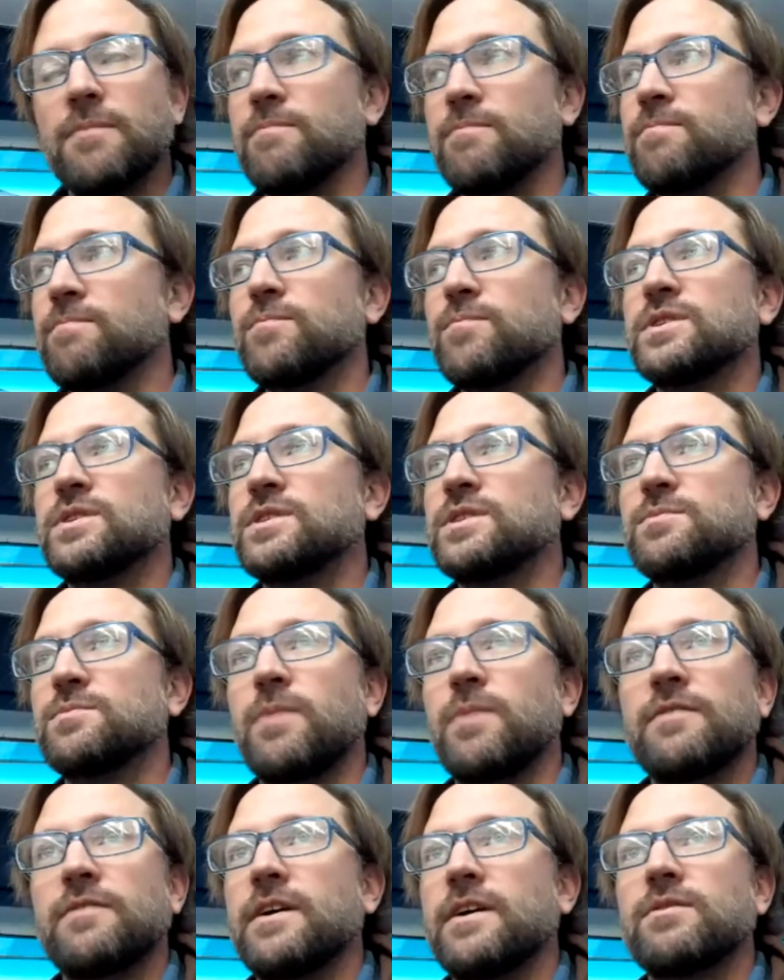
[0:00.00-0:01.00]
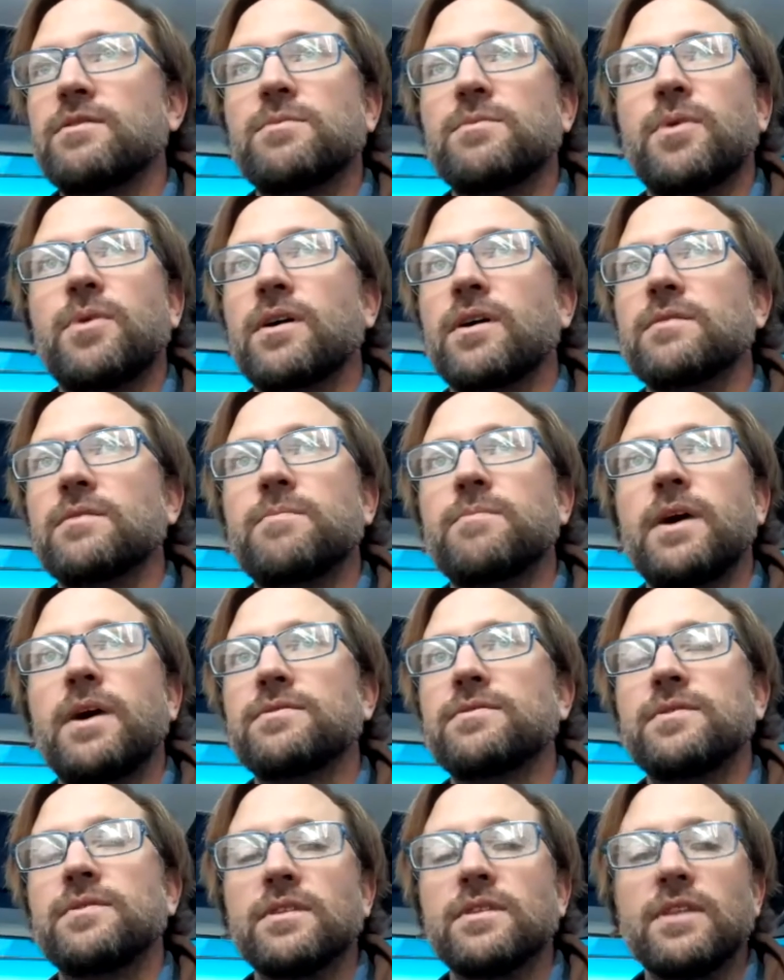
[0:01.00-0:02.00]
which is my favorite part about
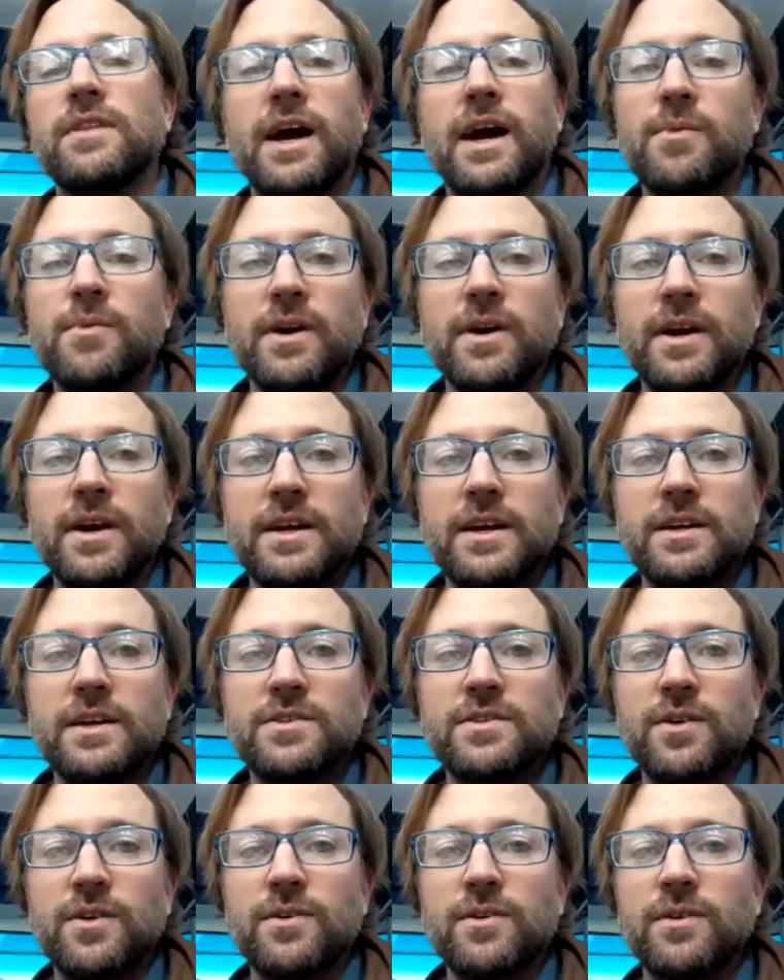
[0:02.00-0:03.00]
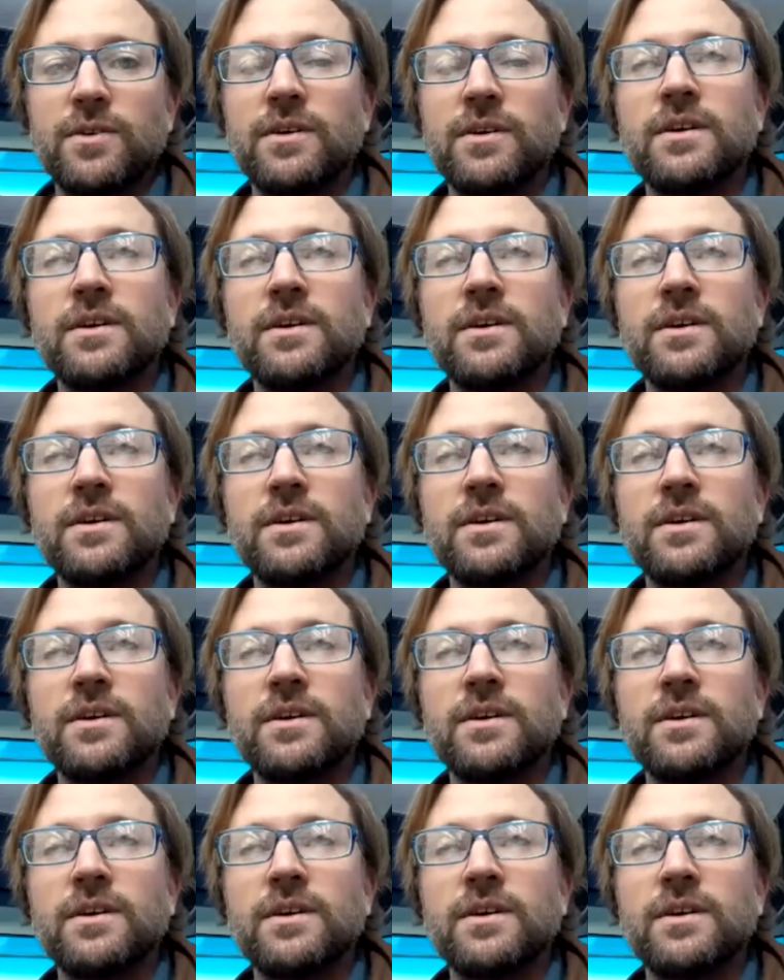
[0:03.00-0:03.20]
the library in general.